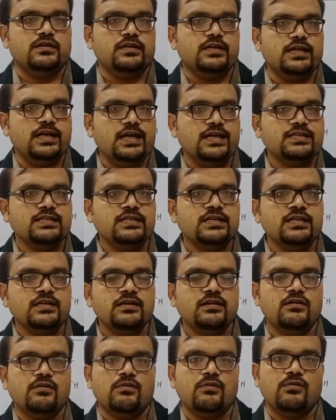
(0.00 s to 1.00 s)

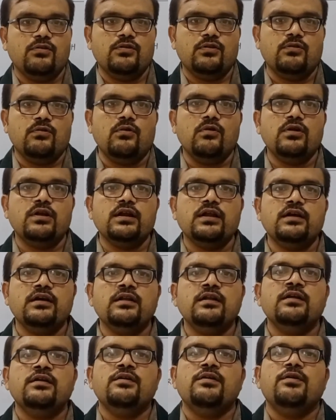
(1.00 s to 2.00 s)
reaction or
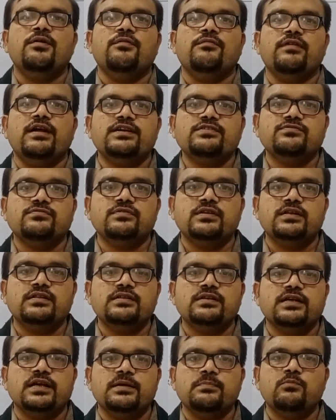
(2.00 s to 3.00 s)

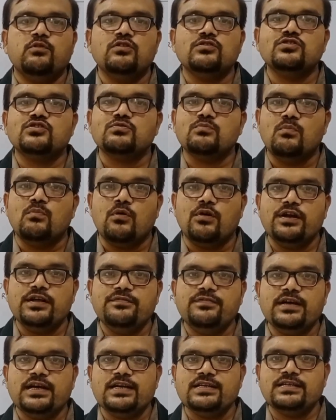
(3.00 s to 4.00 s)
Horner-Wadsworth-Emmons
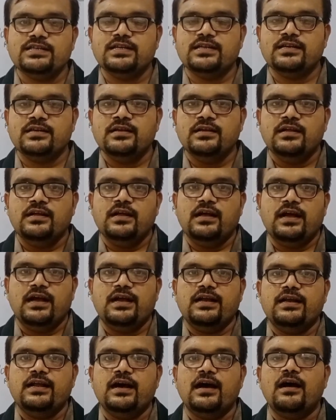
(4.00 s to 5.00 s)
modification
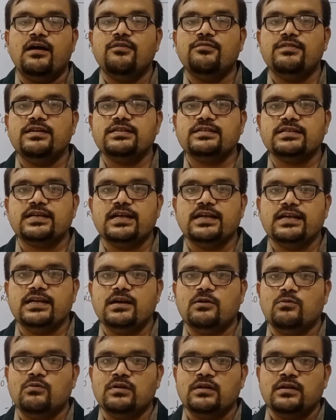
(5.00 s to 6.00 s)
and how it's carried
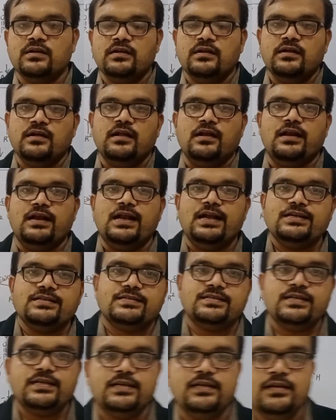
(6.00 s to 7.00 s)
out. Let's
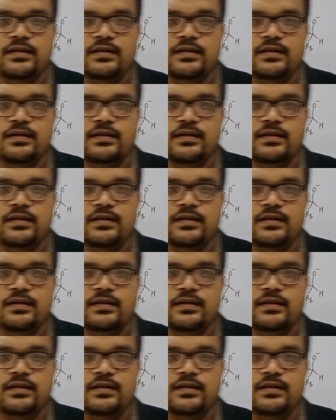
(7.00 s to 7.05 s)
see